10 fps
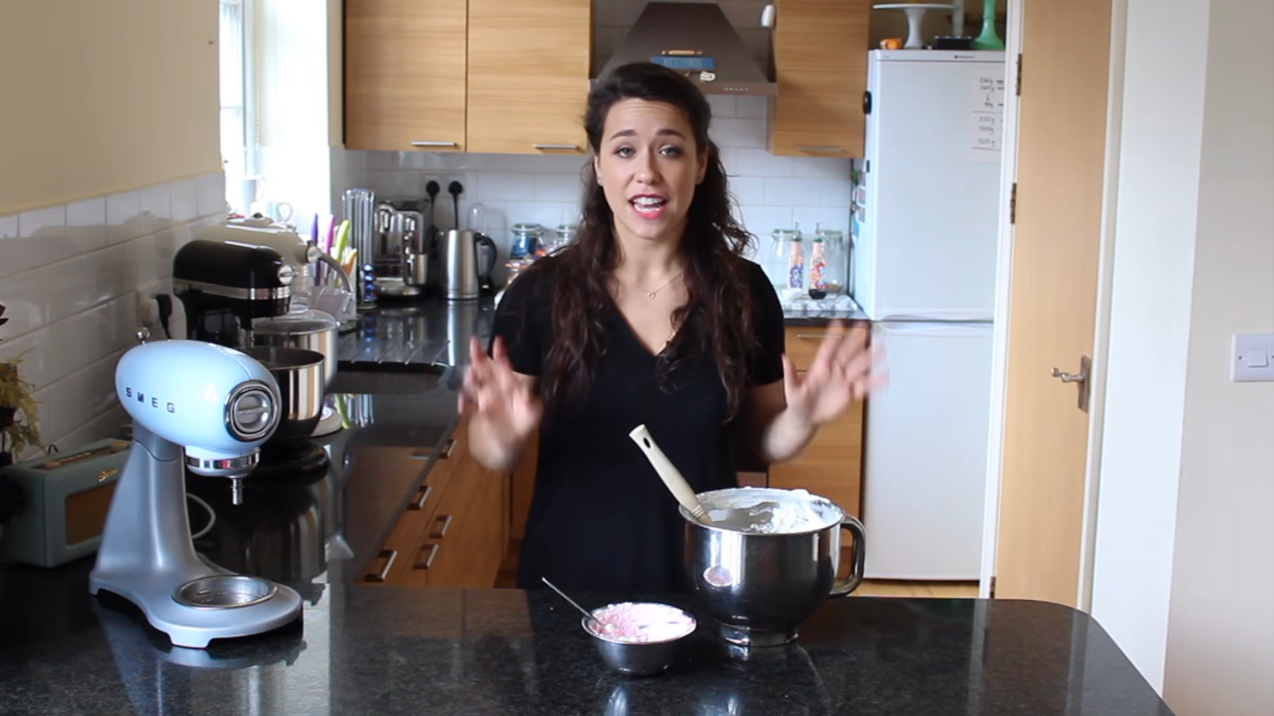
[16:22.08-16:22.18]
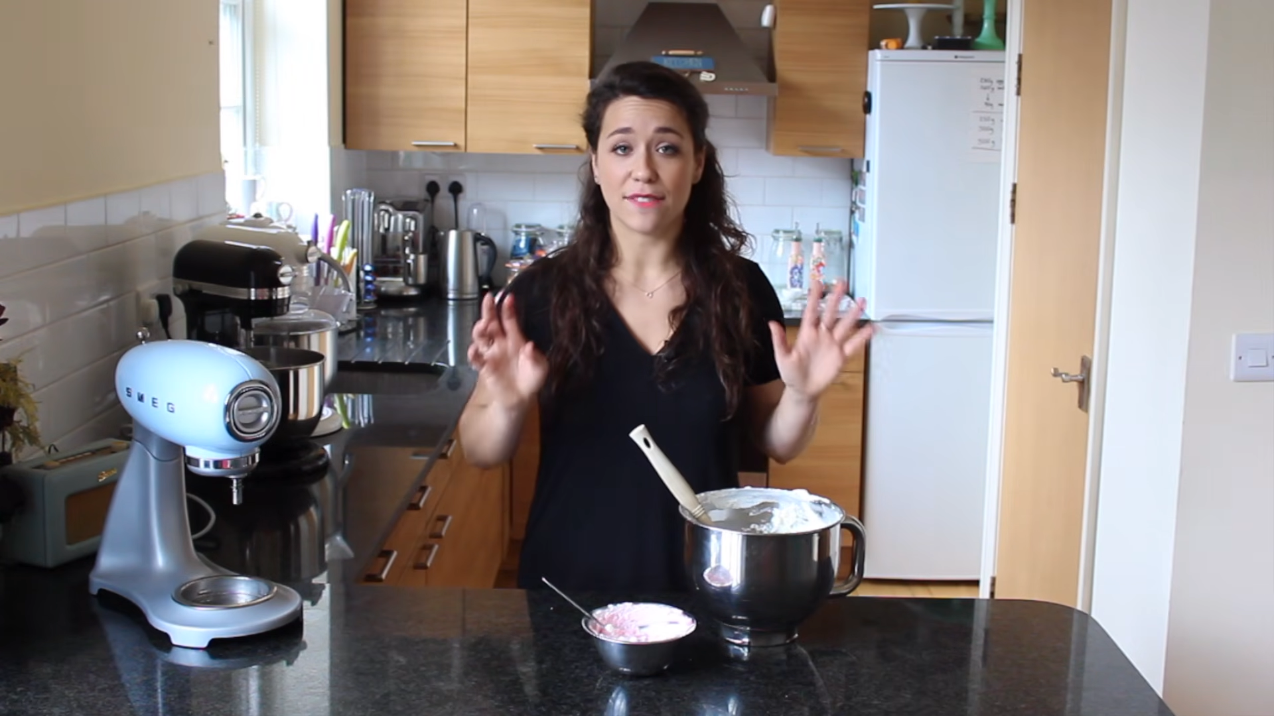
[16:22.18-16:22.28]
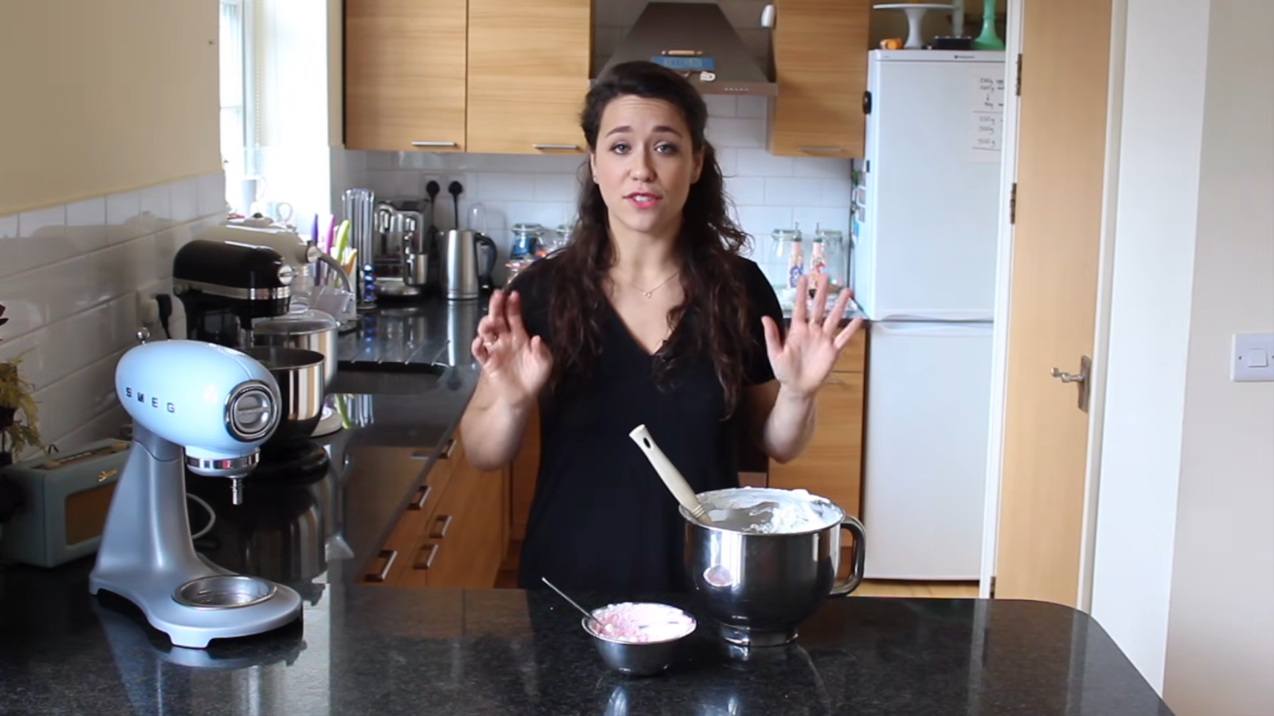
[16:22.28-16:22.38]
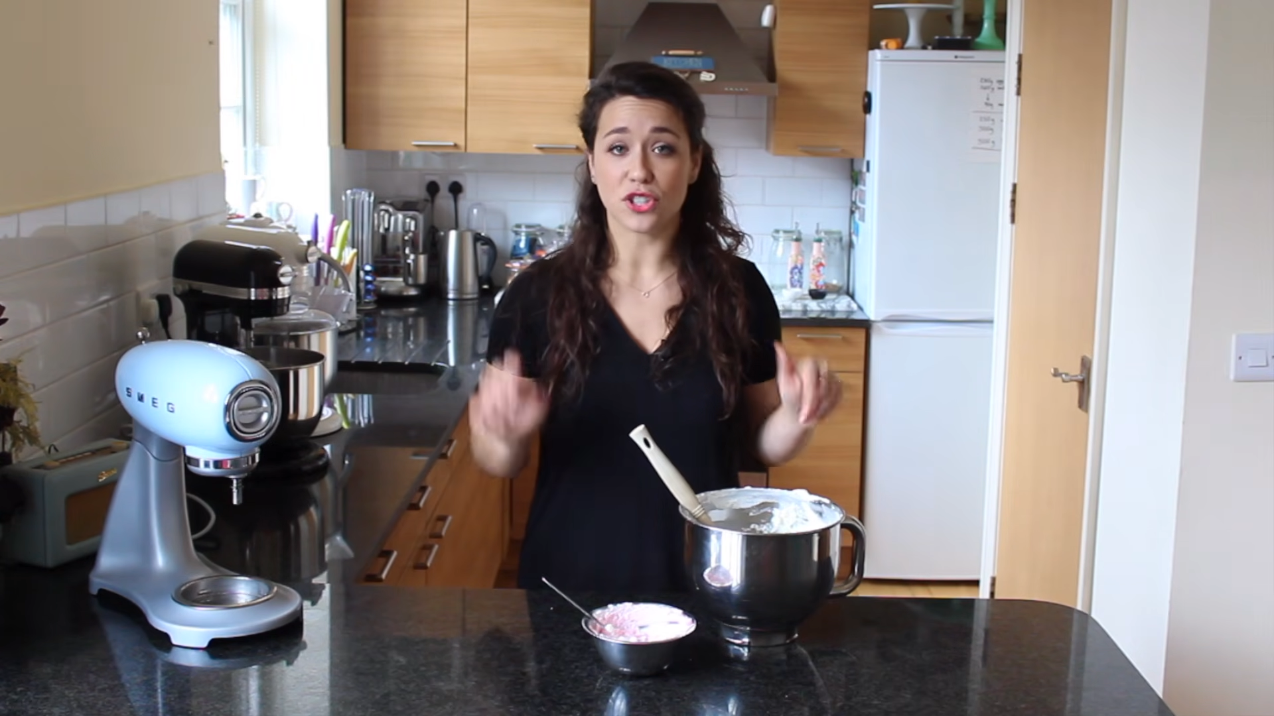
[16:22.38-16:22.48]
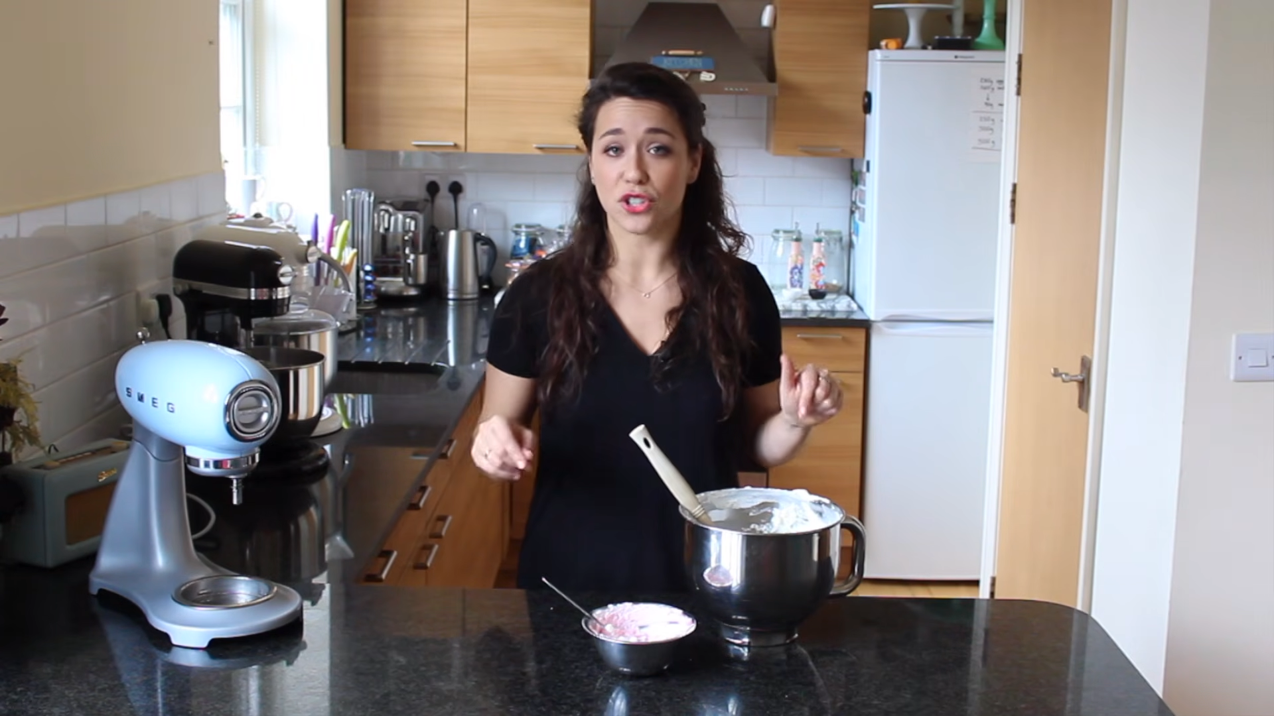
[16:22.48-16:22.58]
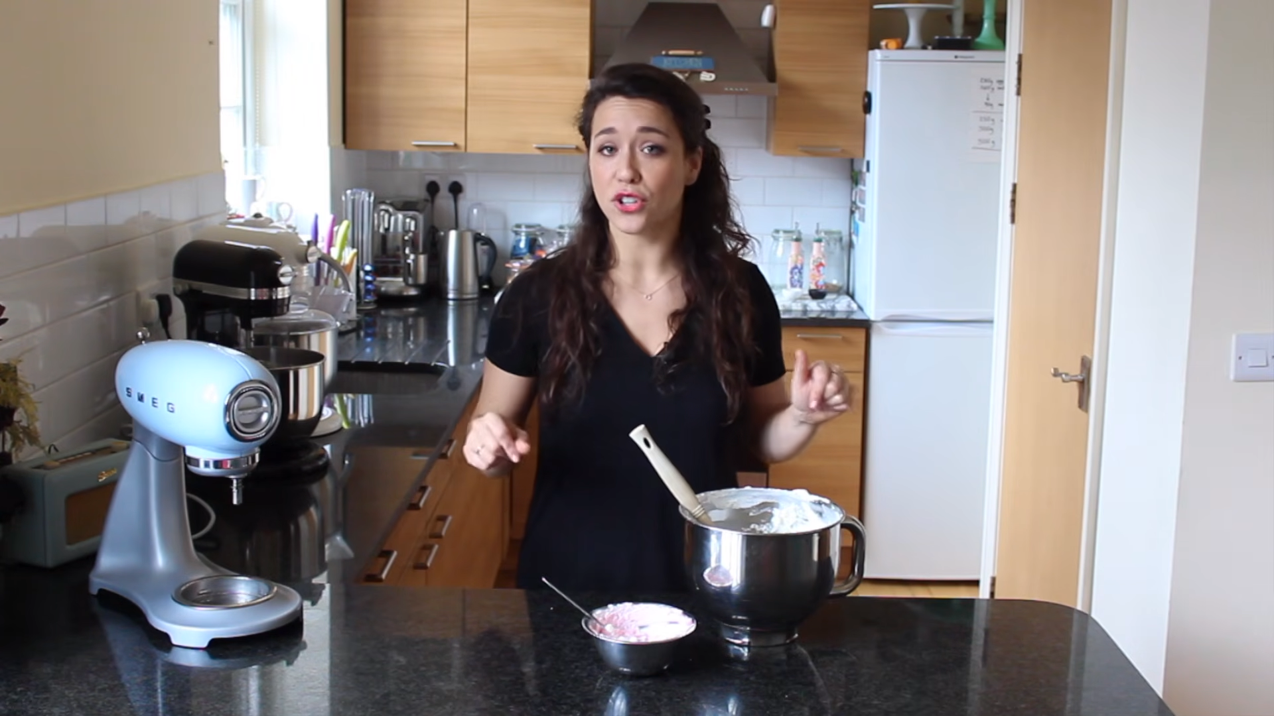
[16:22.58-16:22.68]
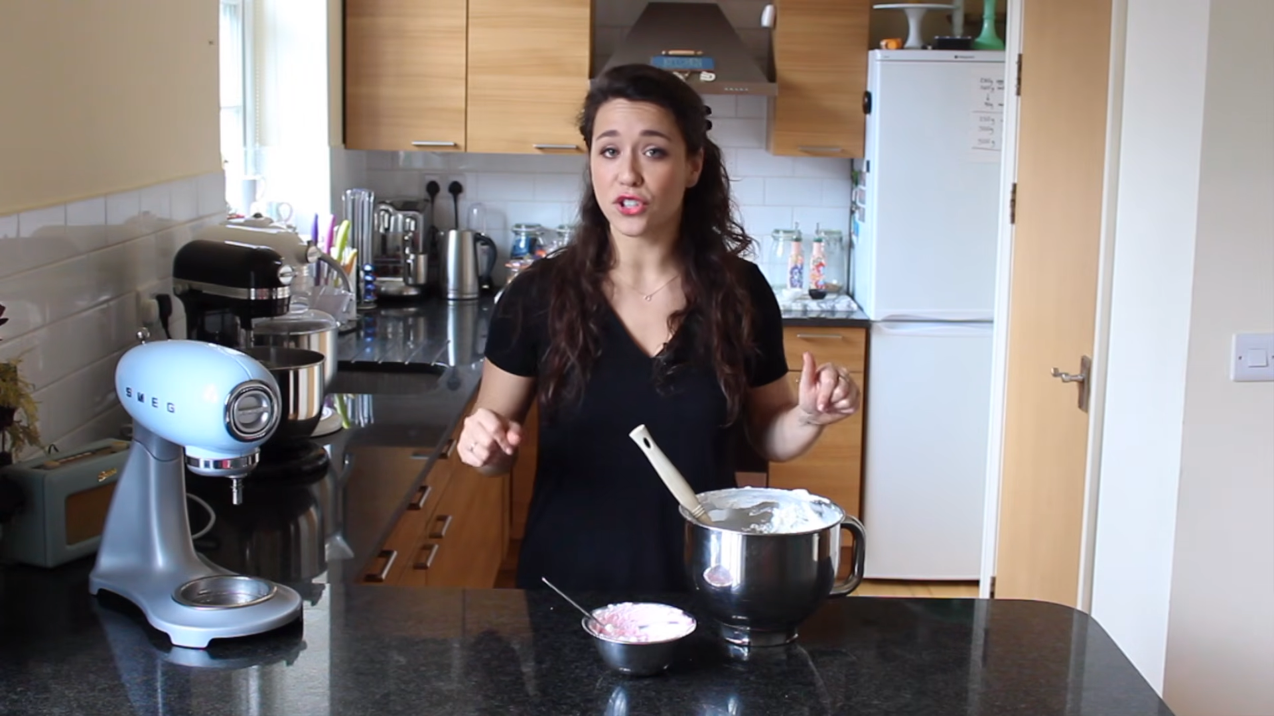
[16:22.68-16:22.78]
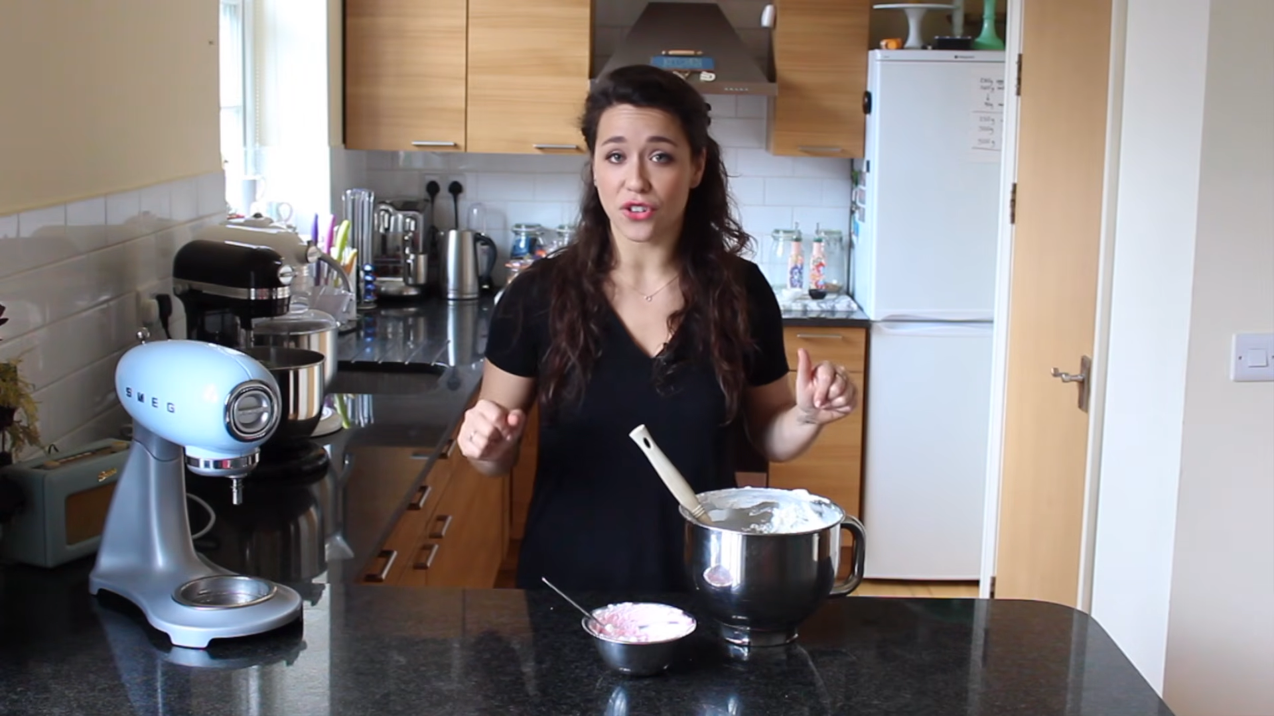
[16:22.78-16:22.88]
If you do